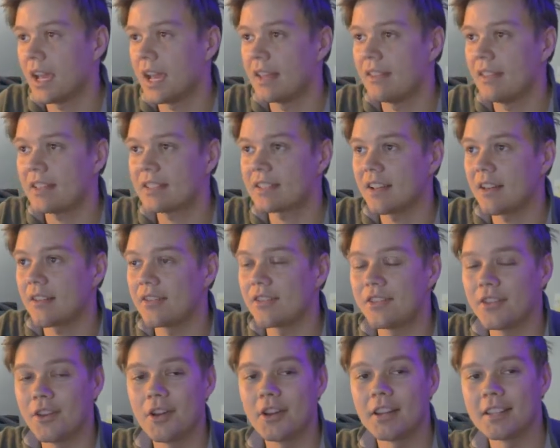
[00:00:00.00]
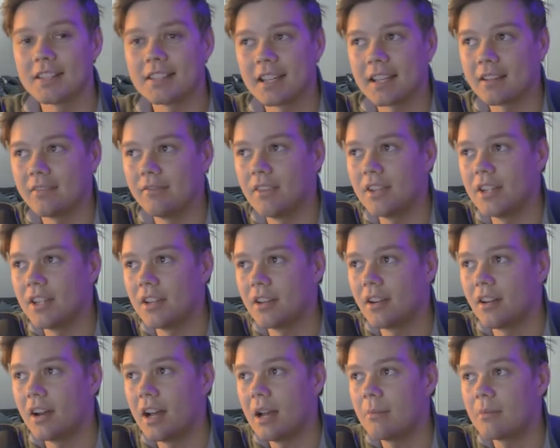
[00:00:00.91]
And that's a 30-second
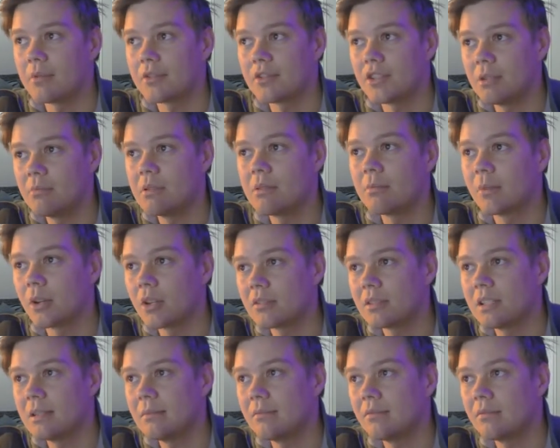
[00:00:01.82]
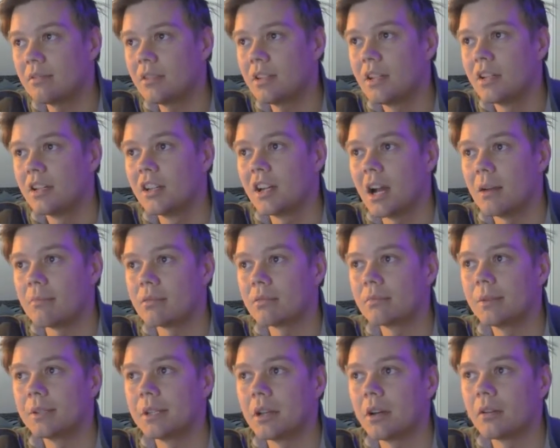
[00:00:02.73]
video. I'm assuming most people are
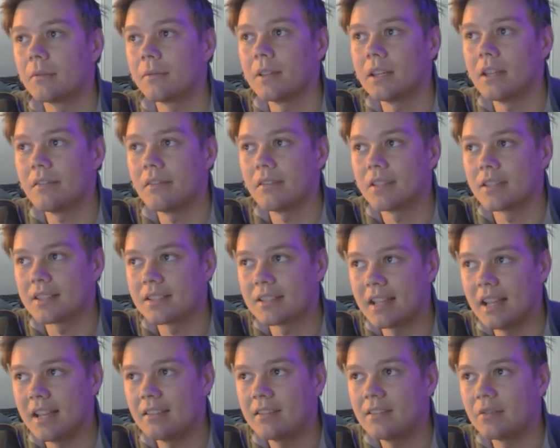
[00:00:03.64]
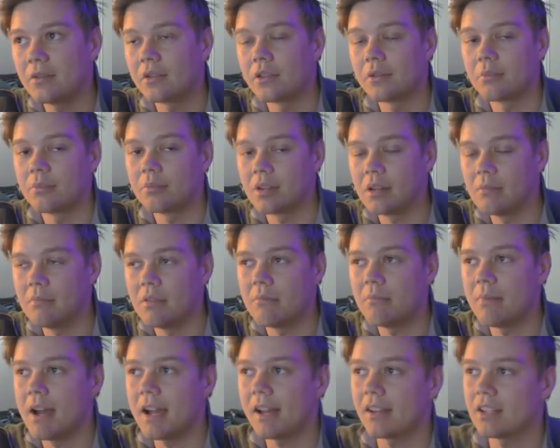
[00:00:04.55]
probably going for either the standard or the
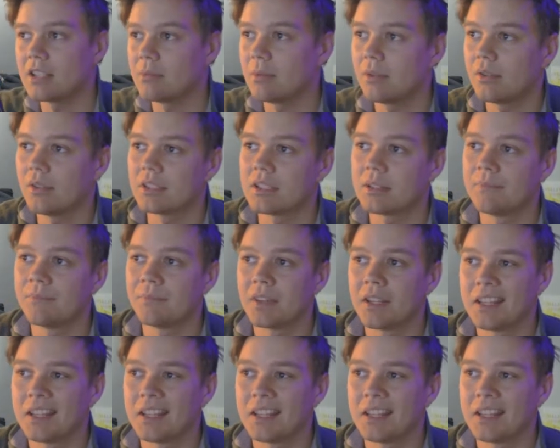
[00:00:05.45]
premium package, because